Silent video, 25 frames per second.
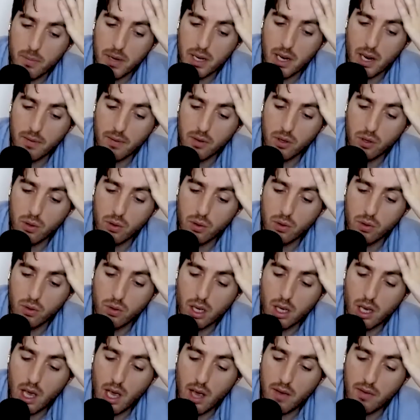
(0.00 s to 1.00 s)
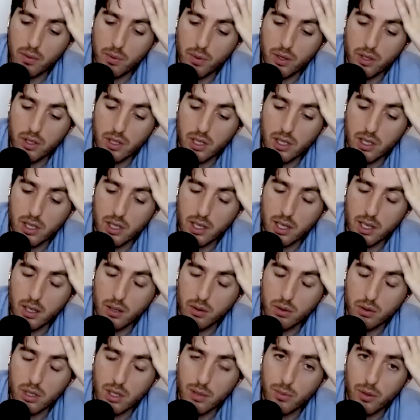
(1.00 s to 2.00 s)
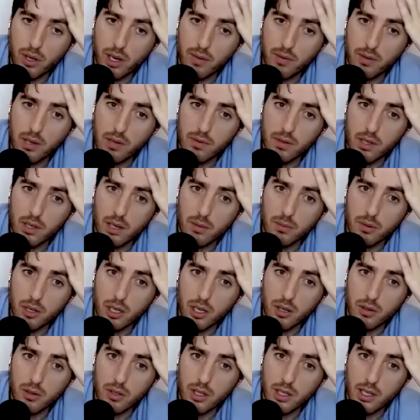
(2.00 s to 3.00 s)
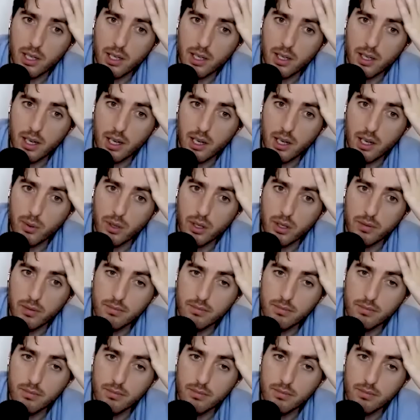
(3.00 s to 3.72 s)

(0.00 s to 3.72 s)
Have you ever wanted to kill someone? Have you ever come close to killing anyone?